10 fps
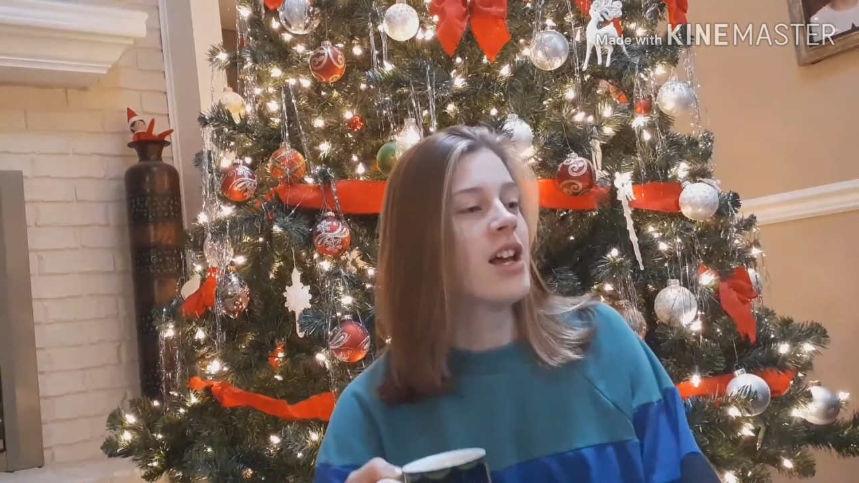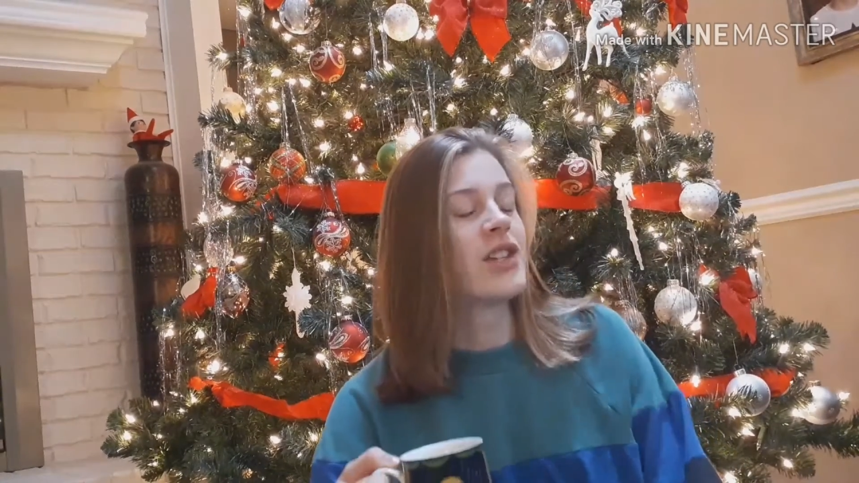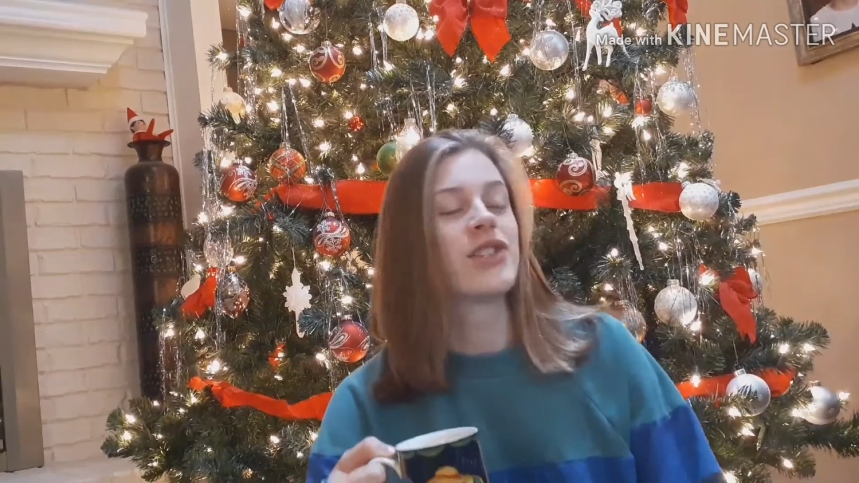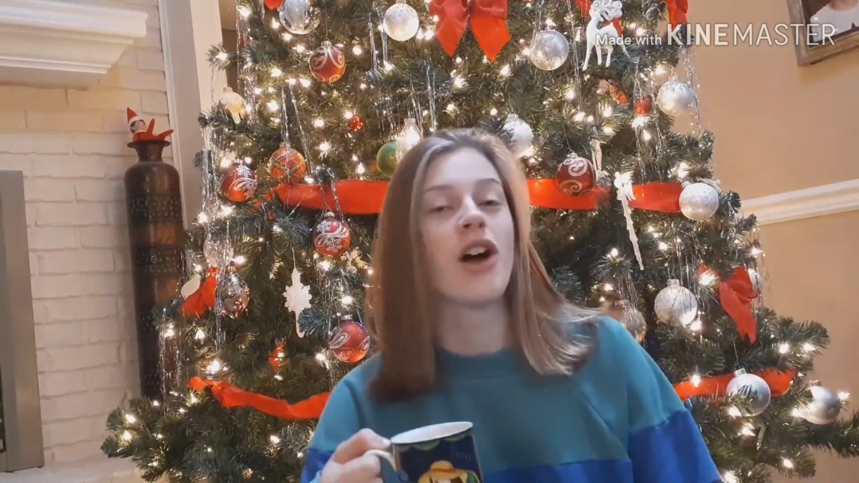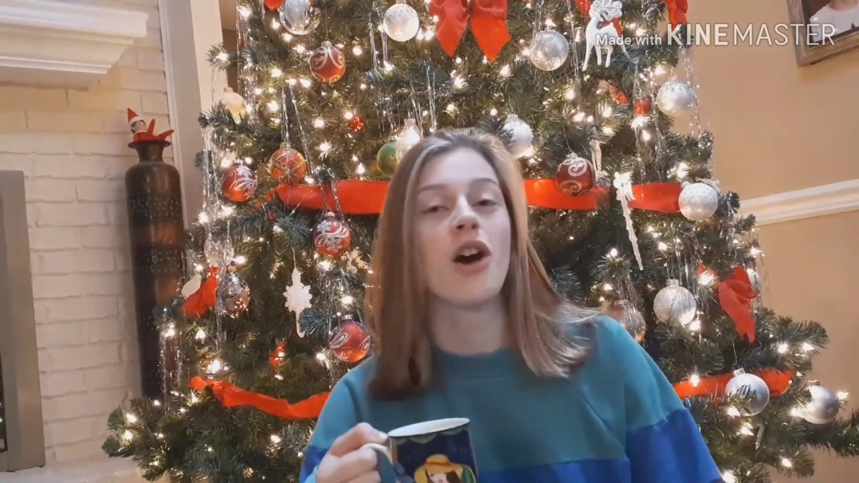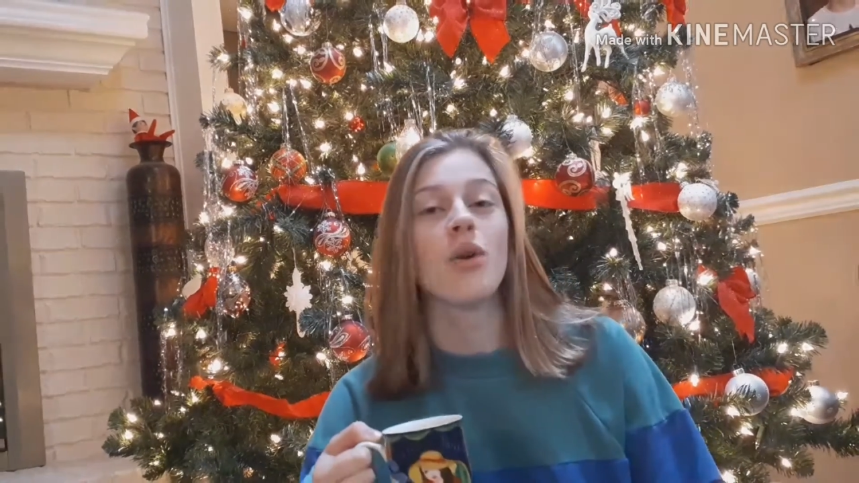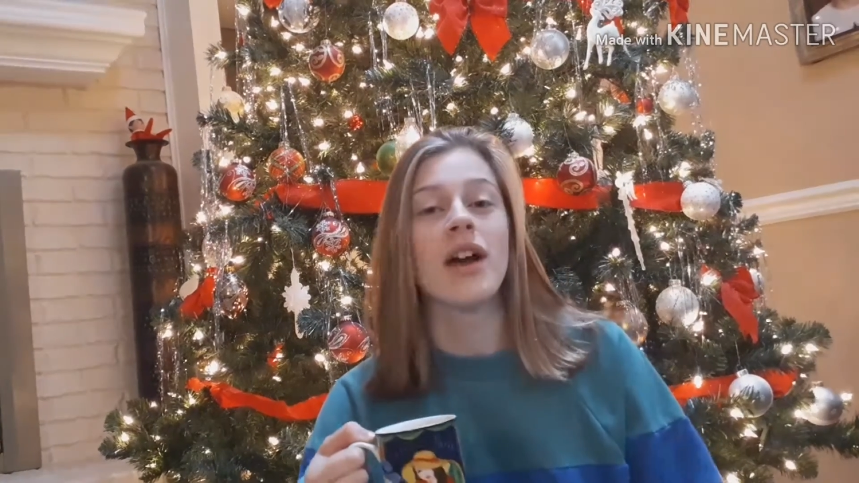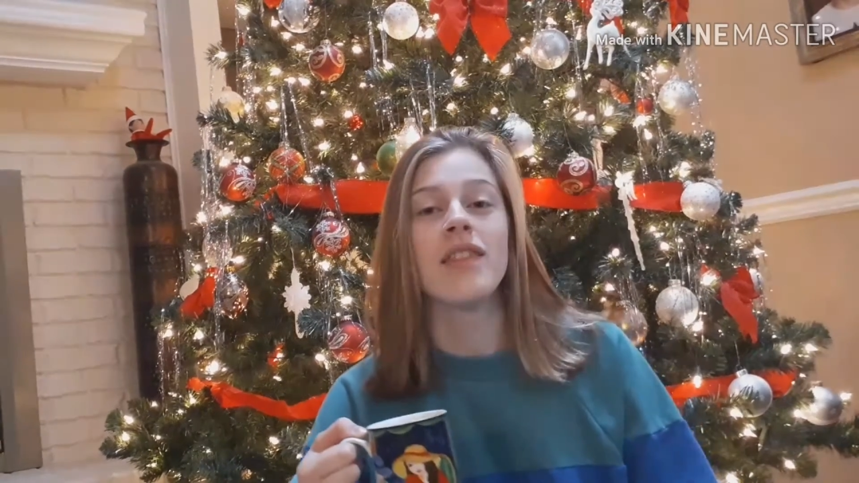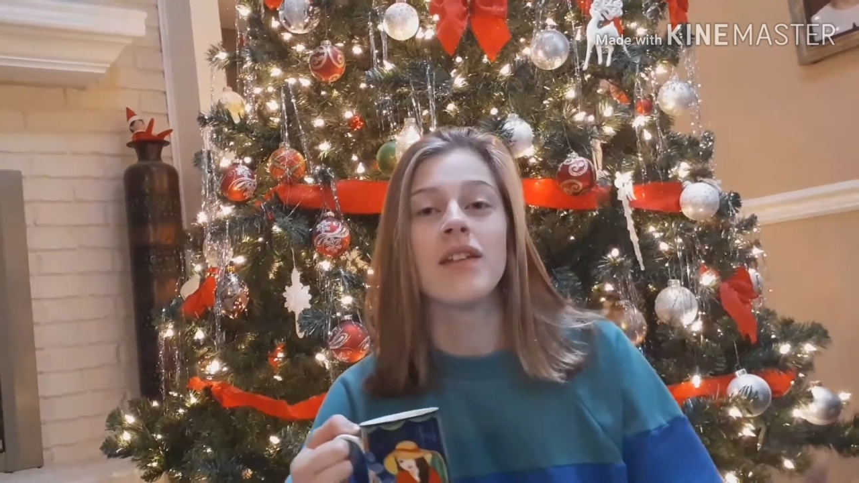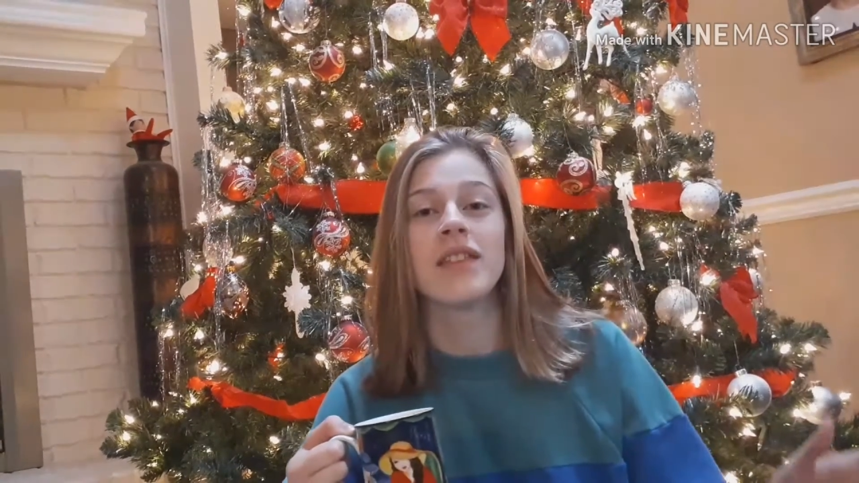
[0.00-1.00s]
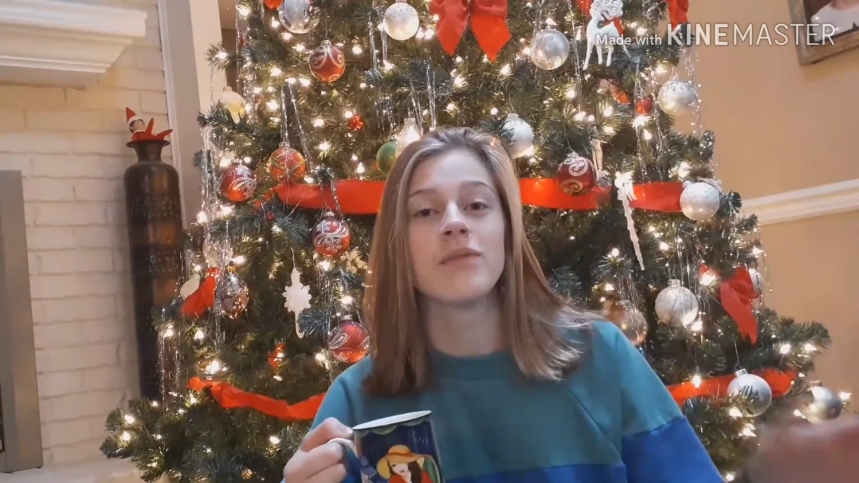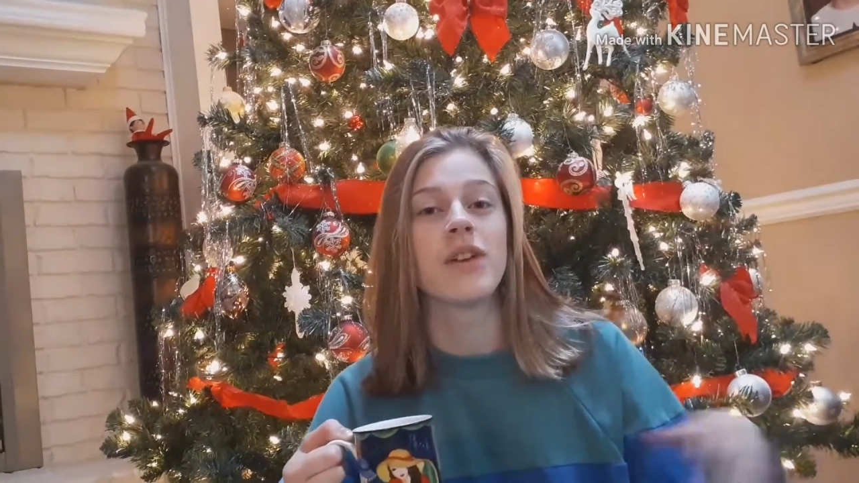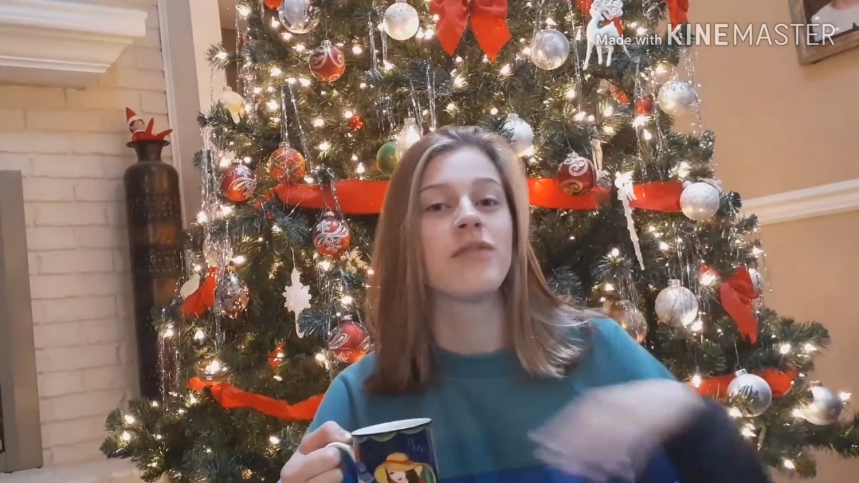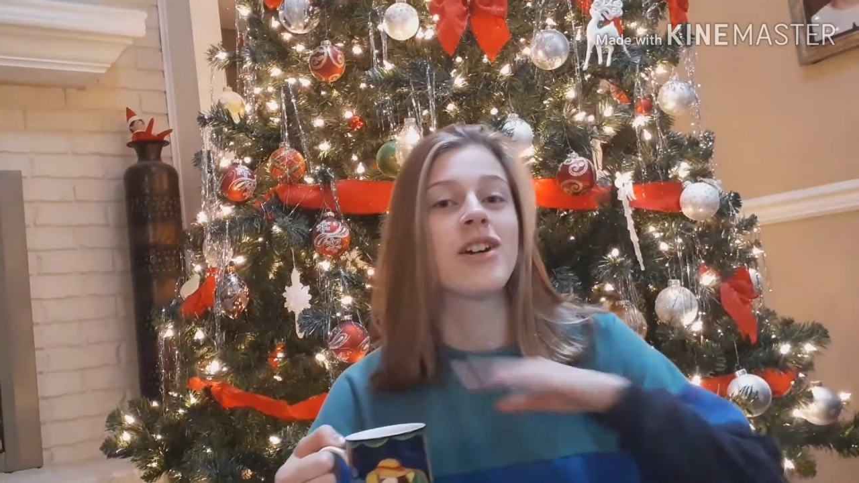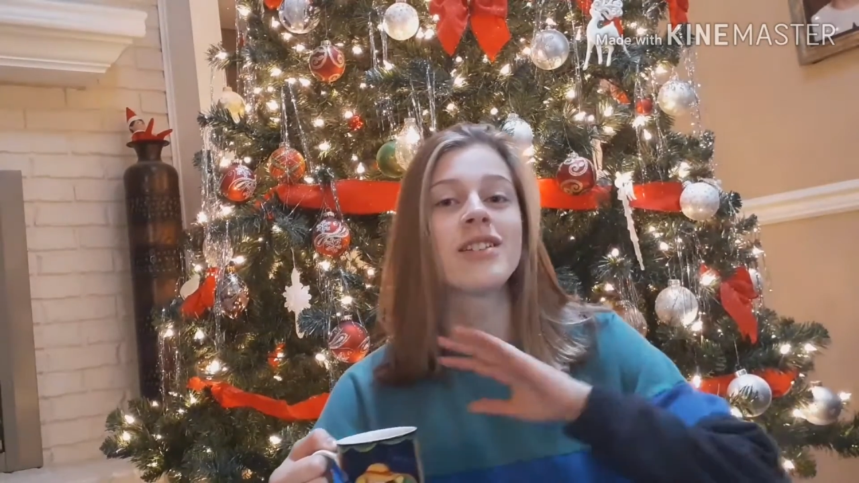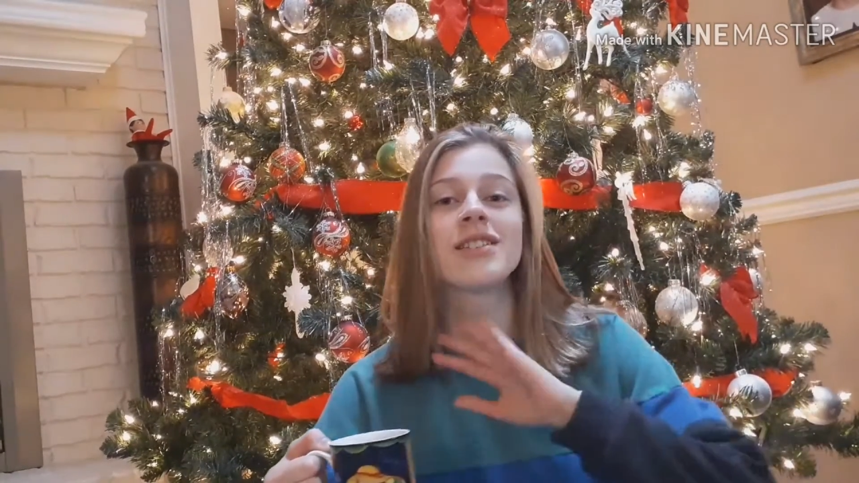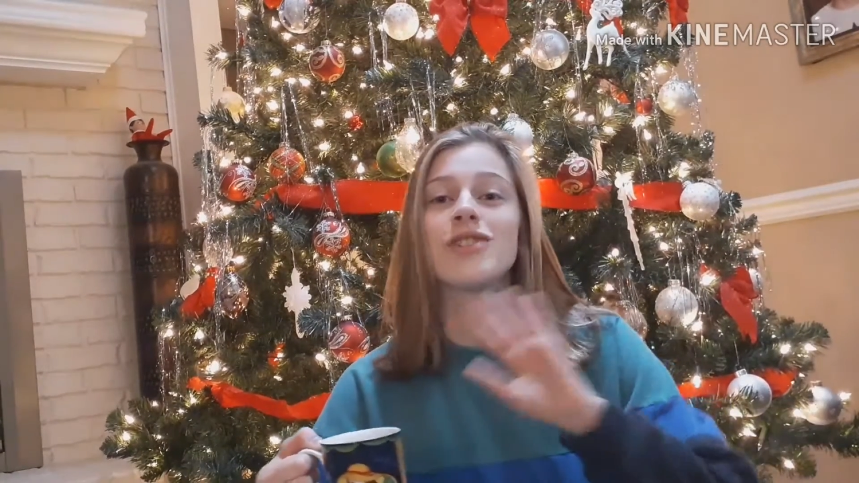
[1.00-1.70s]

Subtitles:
So, at first,